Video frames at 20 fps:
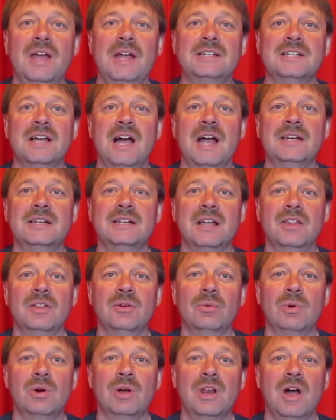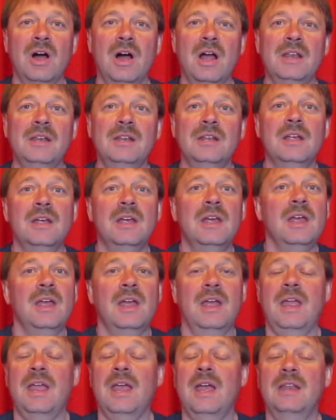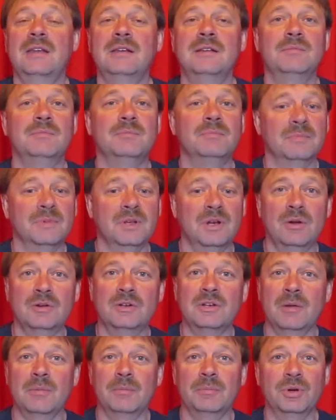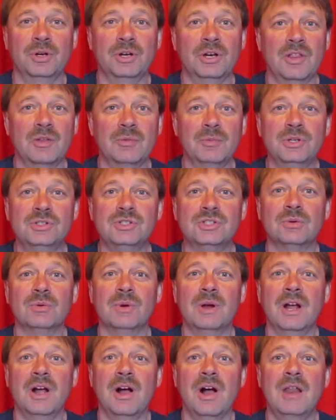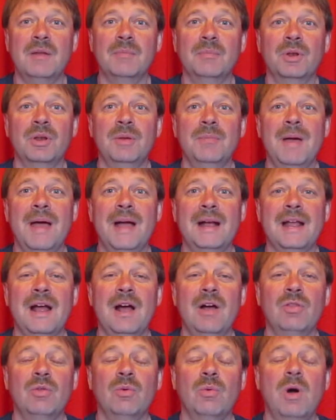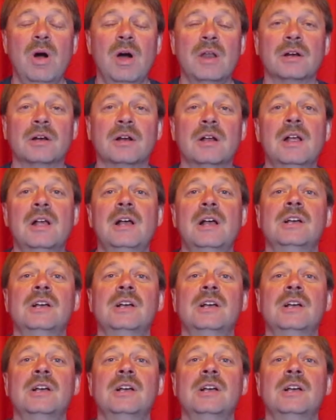I tied another one on and put another mooching rig on and put it back out in the water.